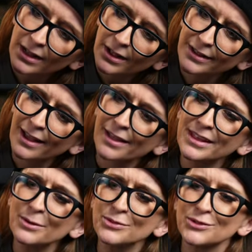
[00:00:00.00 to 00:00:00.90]
yeah, I
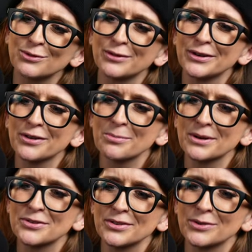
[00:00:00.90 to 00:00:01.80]
think I was just referring to the
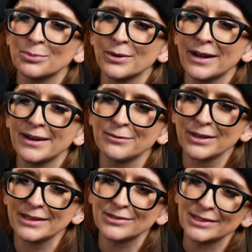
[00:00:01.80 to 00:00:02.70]
picture at this point. I didn't
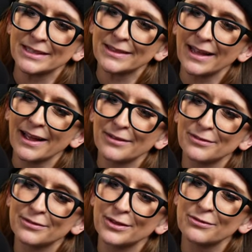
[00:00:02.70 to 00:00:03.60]
realize like they
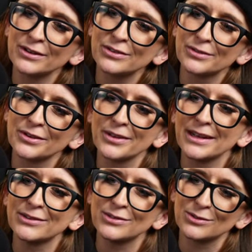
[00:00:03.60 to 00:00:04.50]
have the front of their
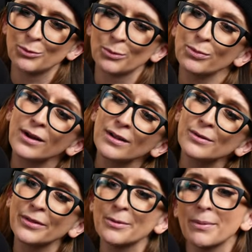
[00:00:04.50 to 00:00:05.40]
legs is more
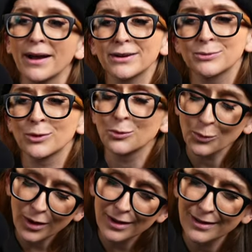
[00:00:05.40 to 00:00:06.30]
brown and the back is more
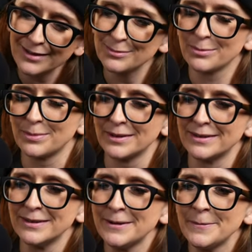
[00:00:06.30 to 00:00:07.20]
white, but
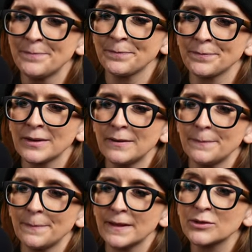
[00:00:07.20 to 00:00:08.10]

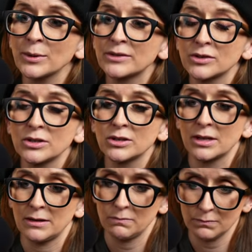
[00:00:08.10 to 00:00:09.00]
that's why it's good to
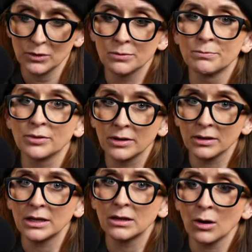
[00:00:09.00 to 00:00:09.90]
like
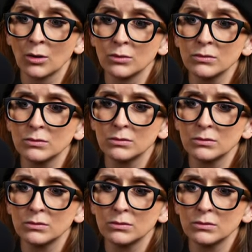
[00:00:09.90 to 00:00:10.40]
completely coat